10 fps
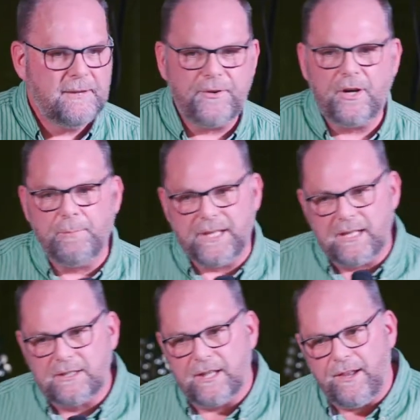For,
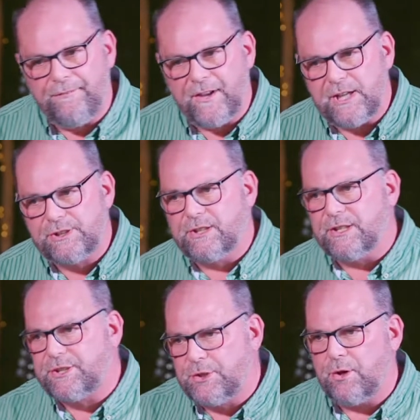but to uh, finish
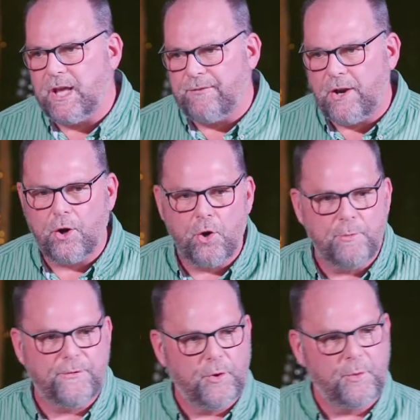the story of our home
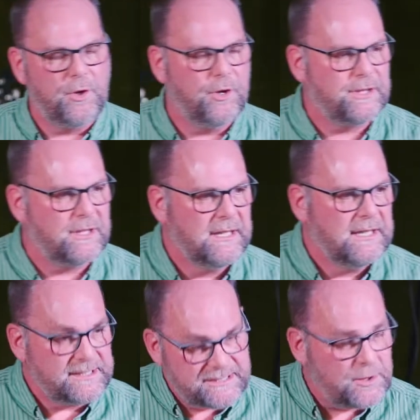before we go into
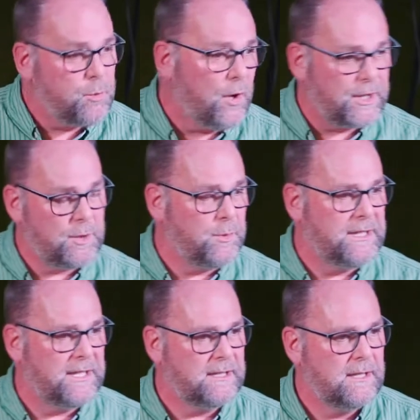this is the what that we
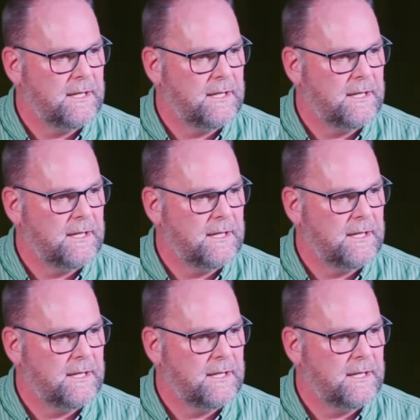did.